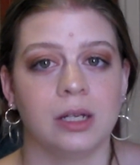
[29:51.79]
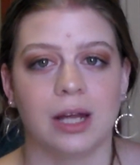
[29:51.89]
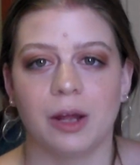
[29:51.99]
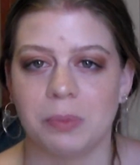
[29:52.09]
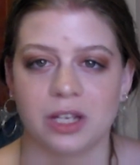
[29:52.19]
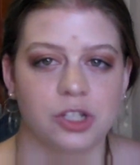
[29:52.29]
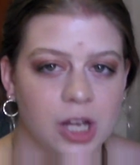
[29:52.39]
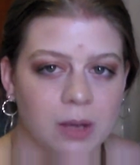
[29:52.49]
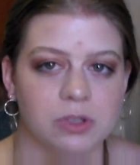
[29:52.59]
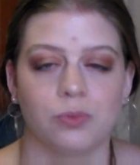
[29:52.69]
not be
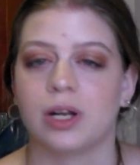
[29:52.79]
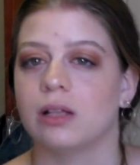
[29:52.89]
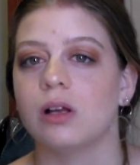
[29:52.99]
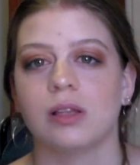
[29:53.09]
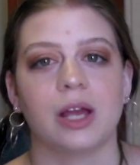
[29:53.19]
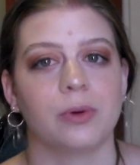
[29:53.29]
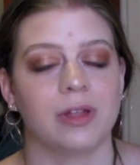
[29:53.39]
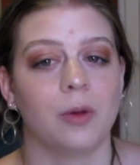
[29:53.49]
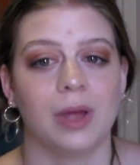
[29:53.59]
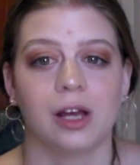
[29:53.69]
ashamed of what I look like
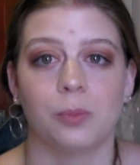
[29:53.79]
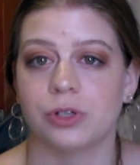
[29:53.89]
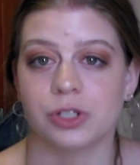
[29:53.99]
without makeup,